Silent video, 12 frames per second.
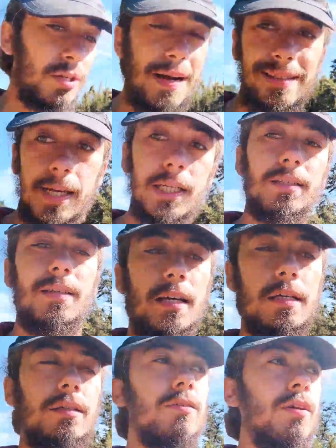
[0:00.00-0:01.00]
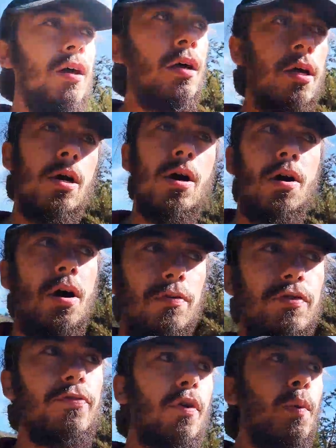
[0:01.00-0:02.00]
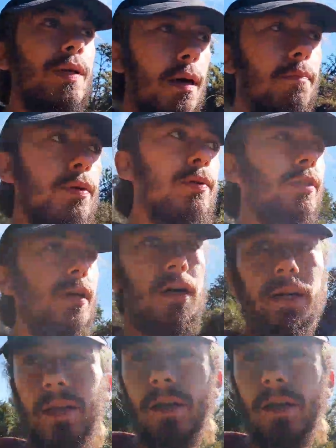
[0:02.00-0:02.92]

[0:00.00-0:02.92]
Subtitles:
about 10 seconds after following that blue sign,